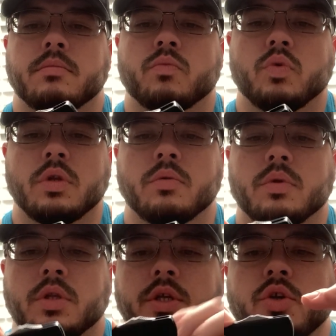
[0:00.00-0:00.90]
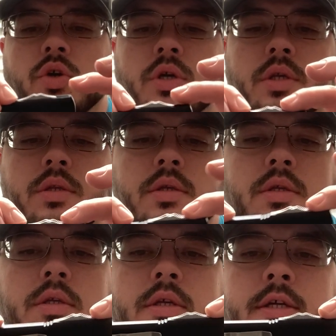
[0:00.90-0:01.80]
really good
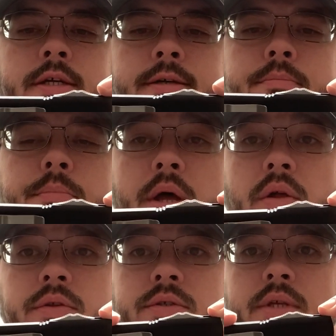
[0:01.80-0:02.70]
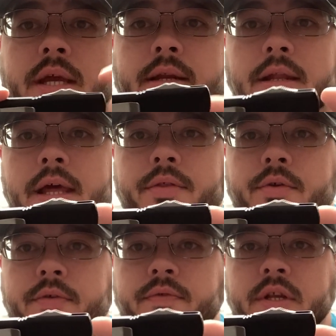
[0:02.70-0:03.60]
belts and leather
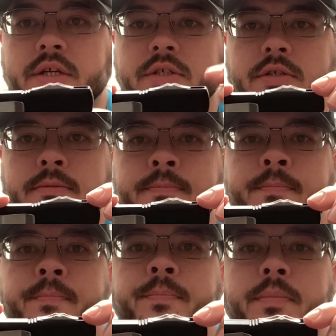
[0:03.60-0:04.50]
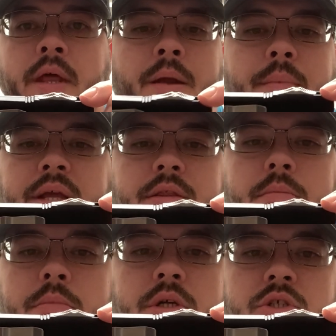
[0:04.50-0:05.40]
to finish, and I make
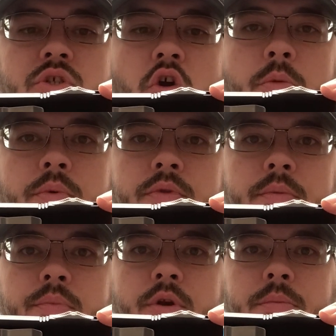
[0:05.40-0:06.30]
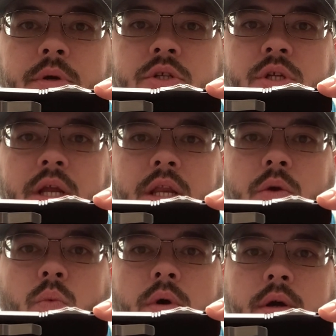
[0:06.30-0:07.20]
them much sharper than pretty much
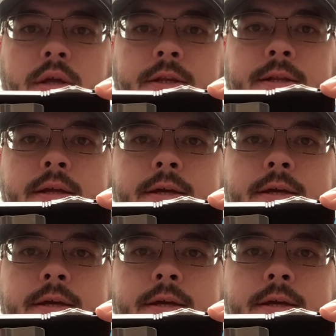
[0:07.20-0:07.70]
anyone